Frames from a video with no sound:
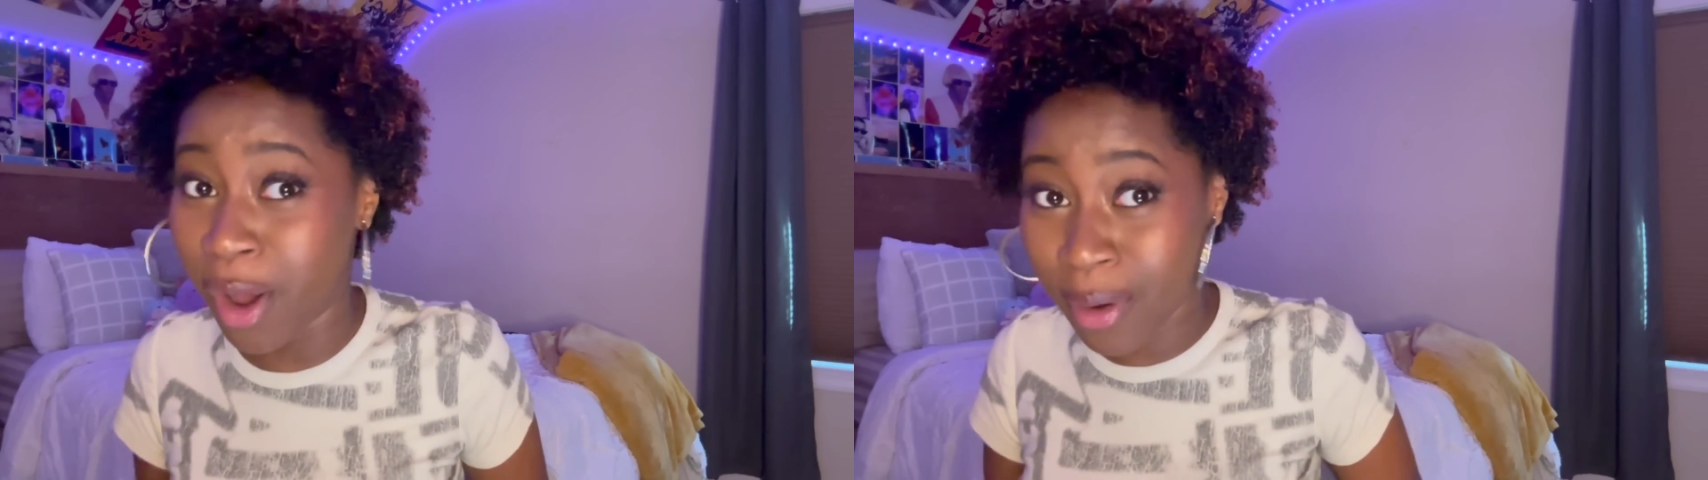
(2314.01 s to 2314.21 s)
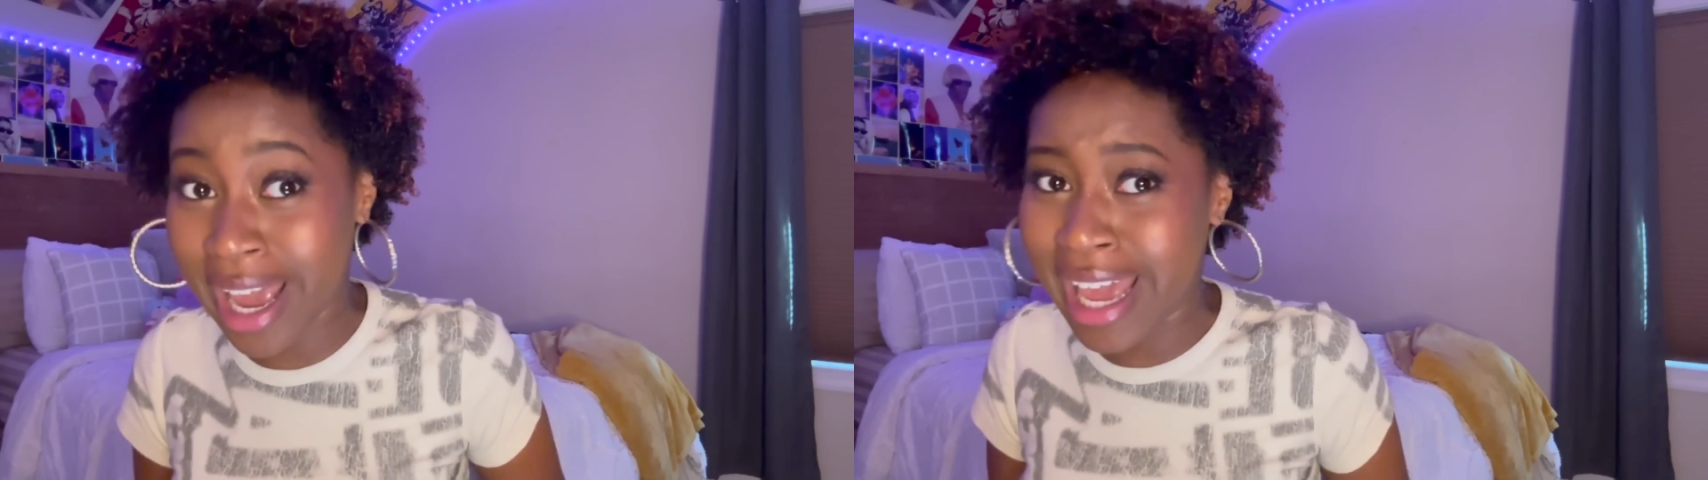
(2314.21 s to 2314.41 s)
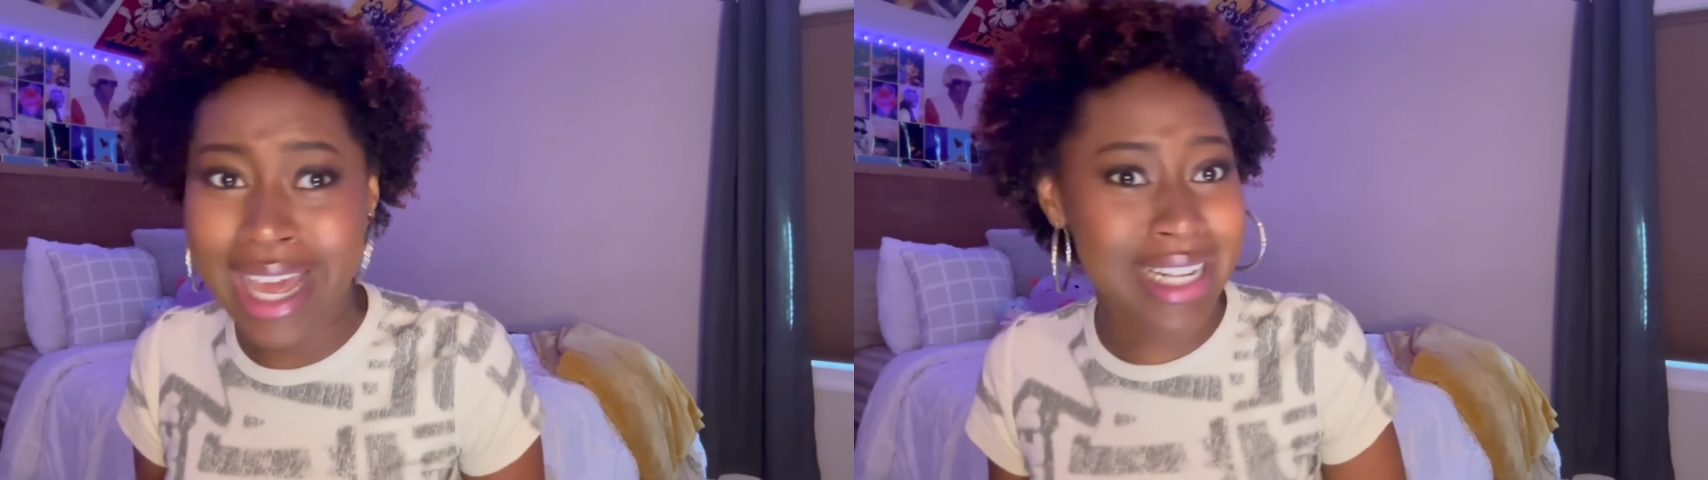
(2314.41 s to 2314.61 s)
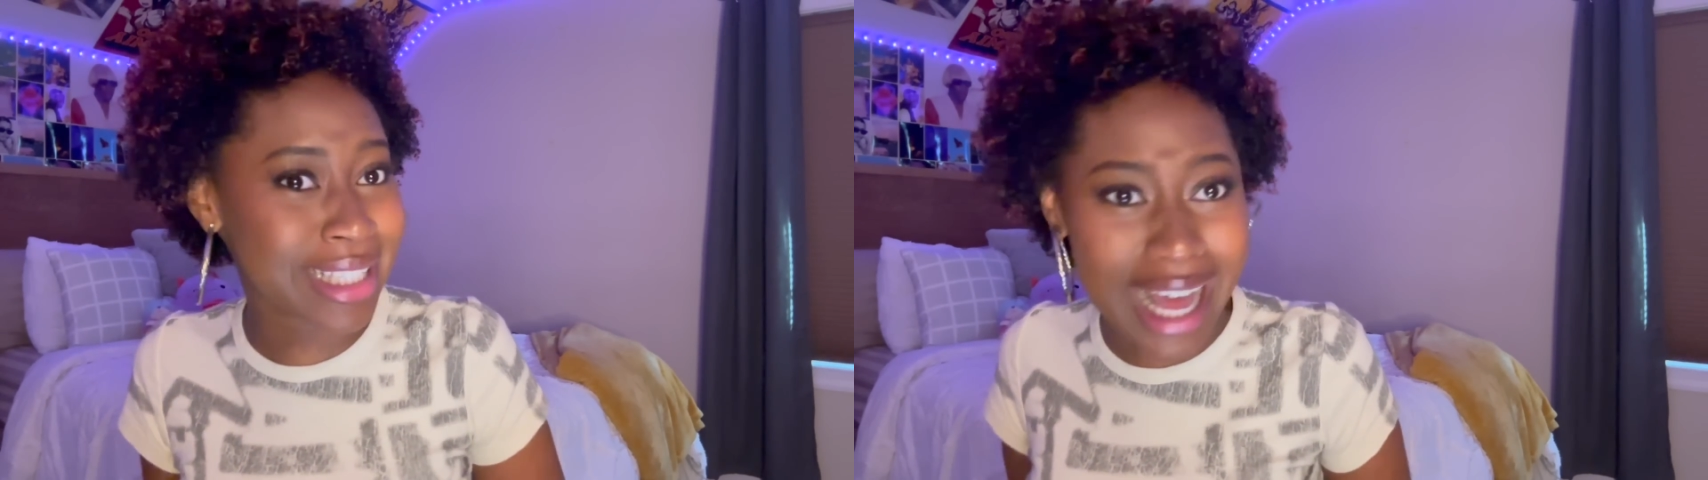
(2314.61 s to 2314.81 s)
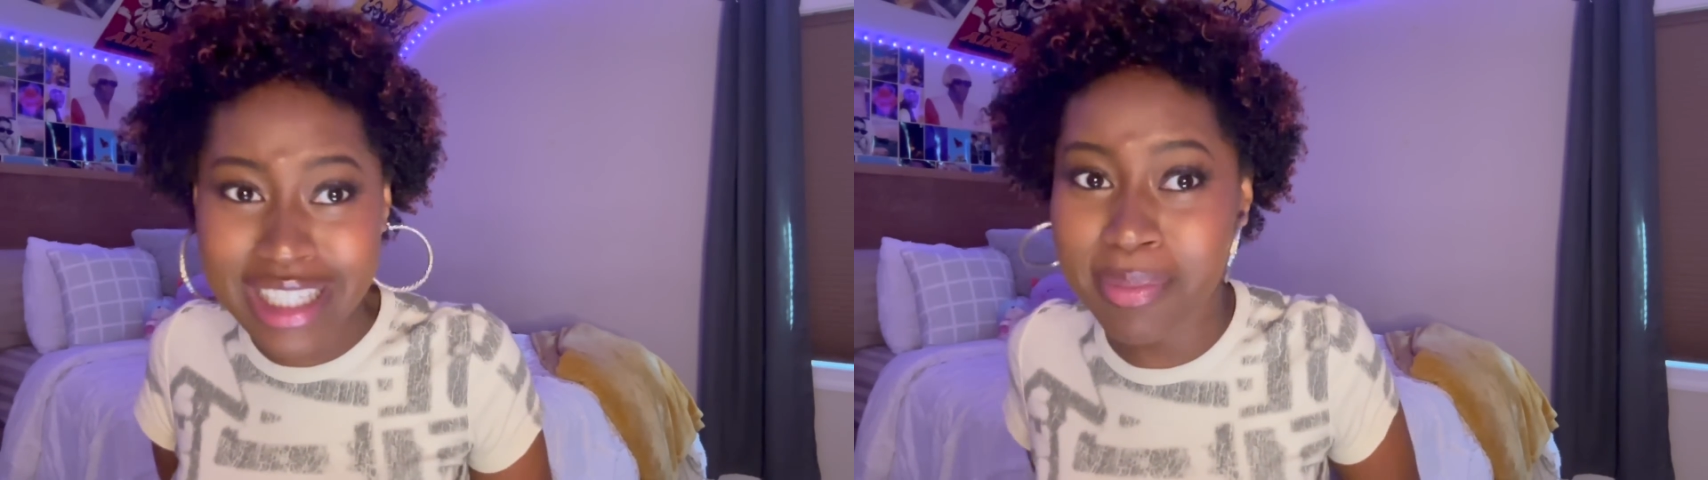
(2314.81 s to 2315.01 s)
okay? And it's
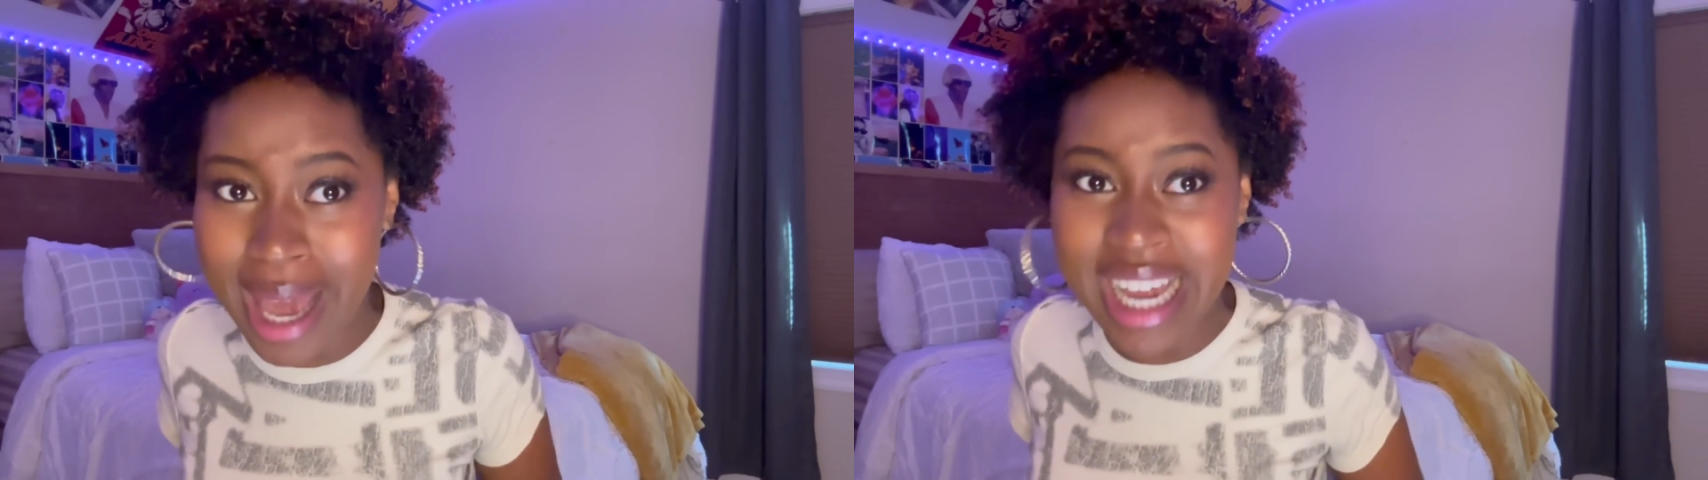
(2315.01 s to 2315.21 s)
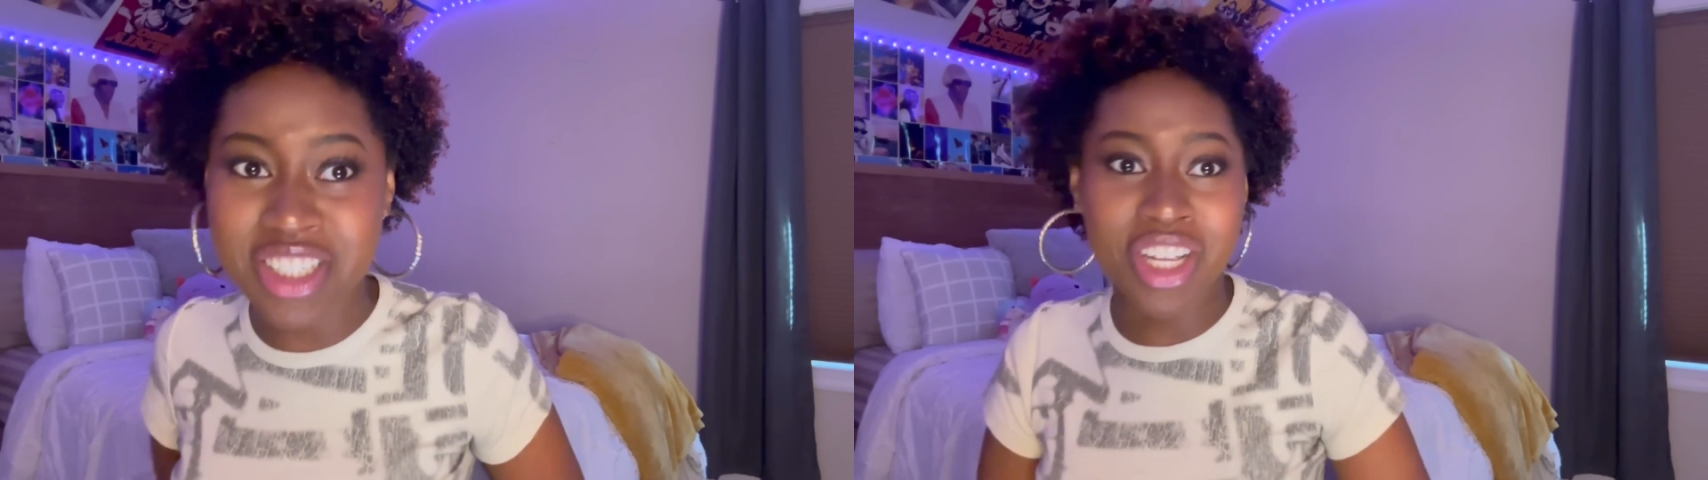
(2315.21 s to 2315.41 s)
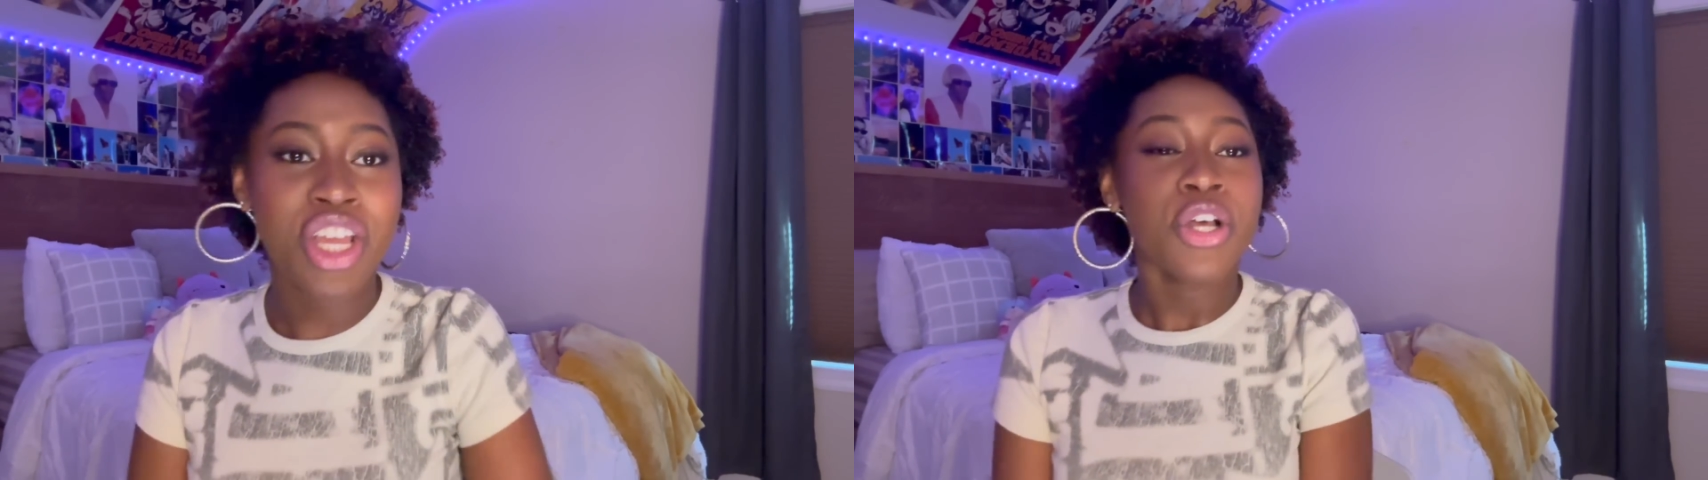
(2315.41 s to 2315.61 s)
not Sebastian.